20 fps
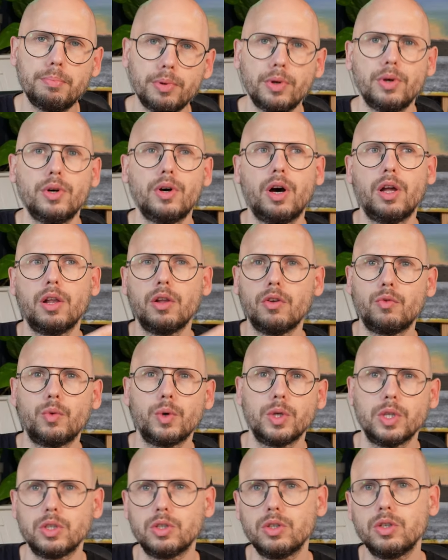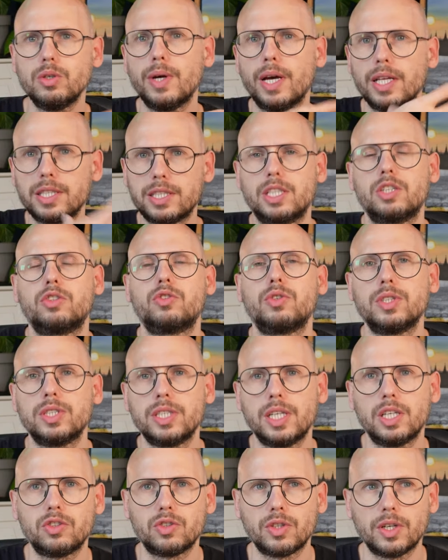but I love what you do, etc.,
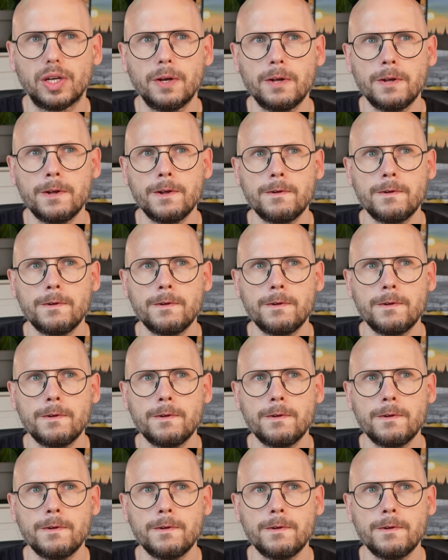etc."